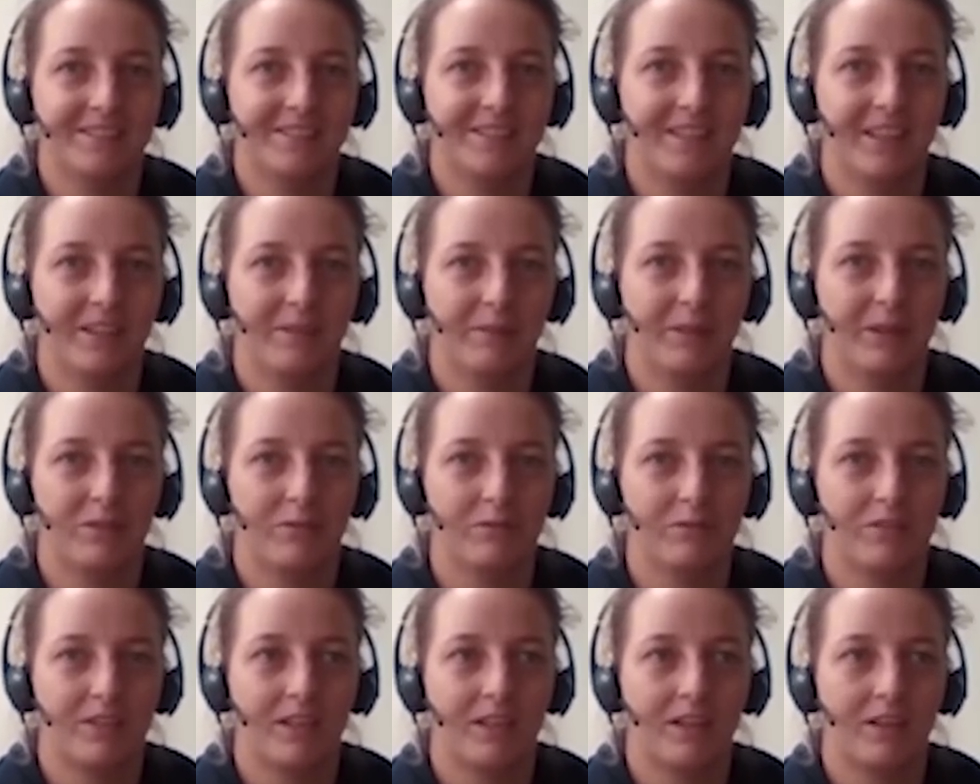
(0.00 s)
yeah, we all
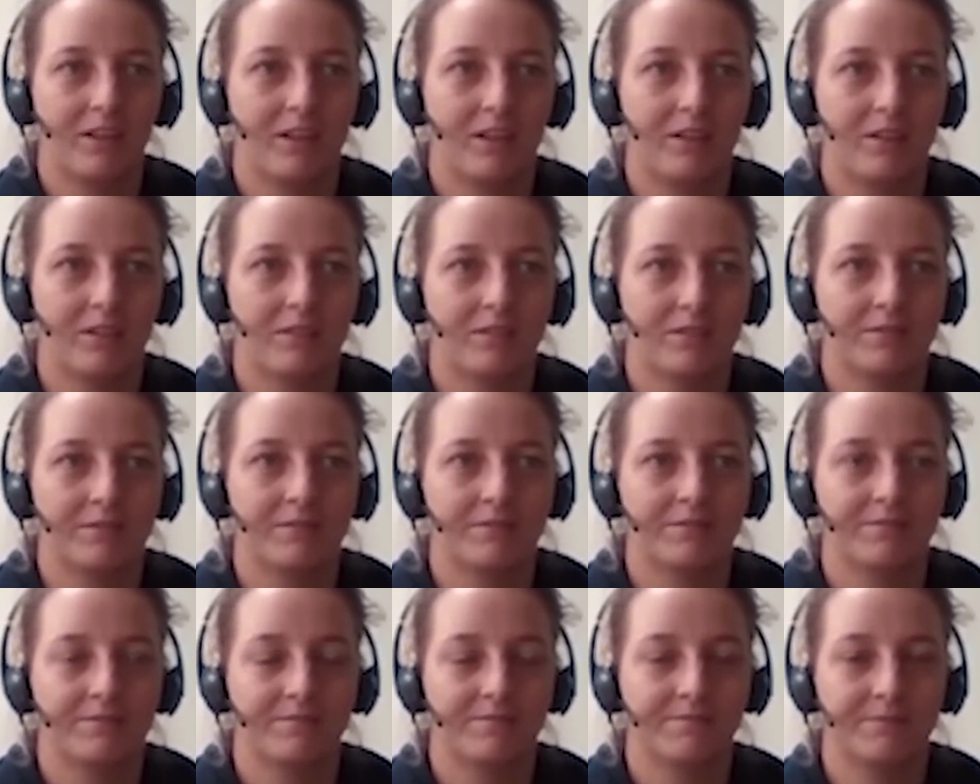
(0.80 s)
just get along
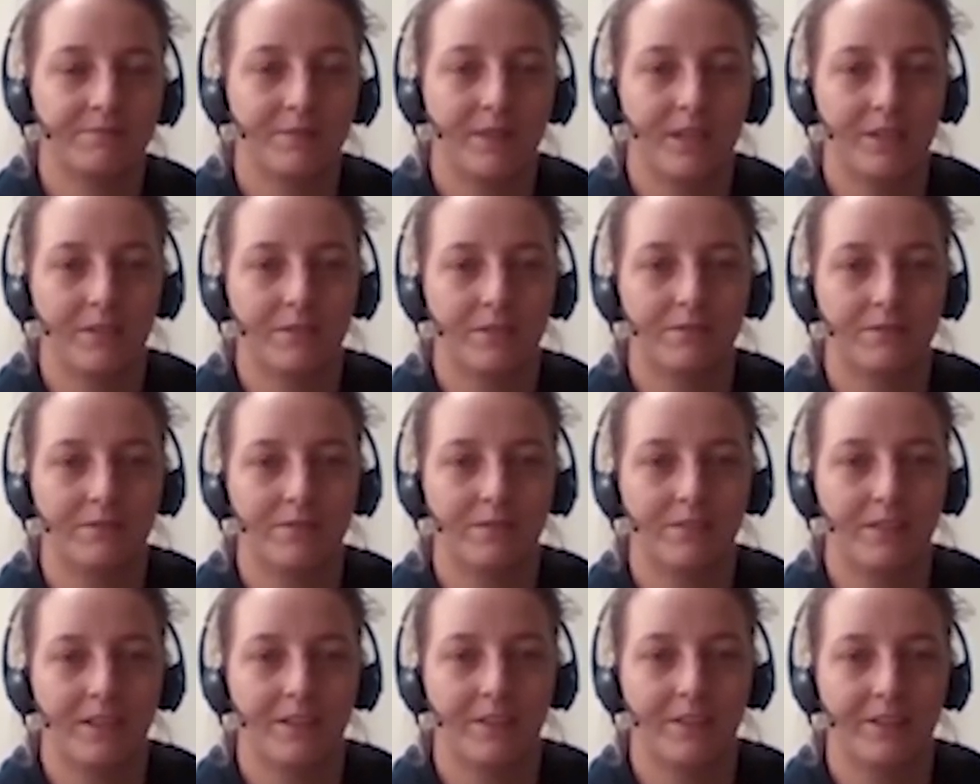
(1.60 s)
we all
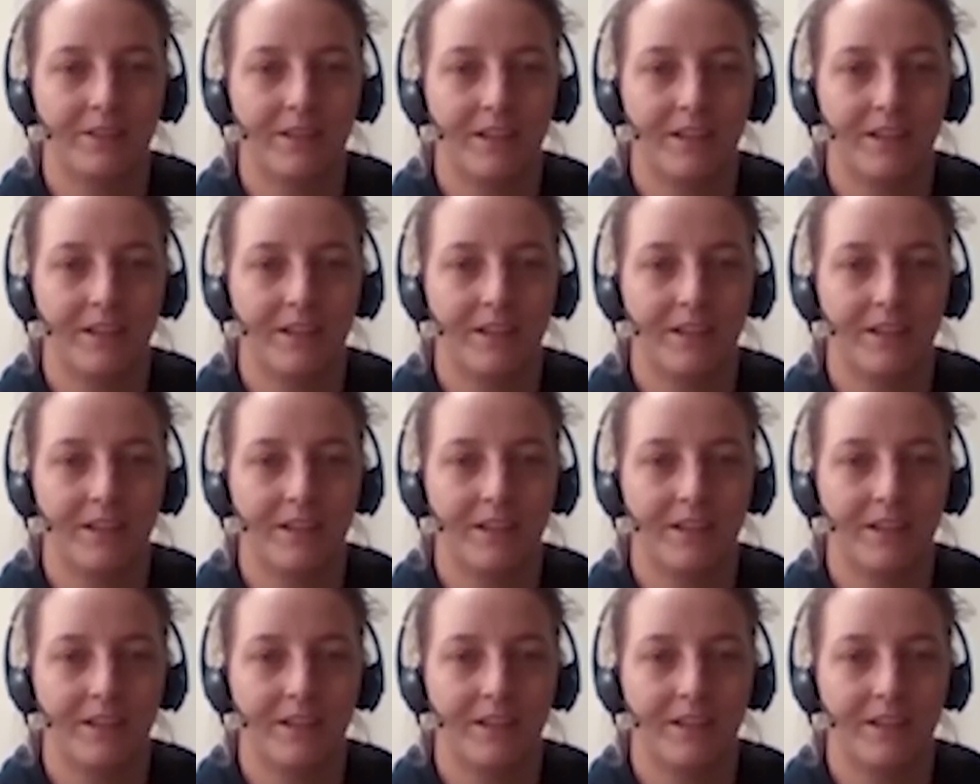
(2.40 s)
you know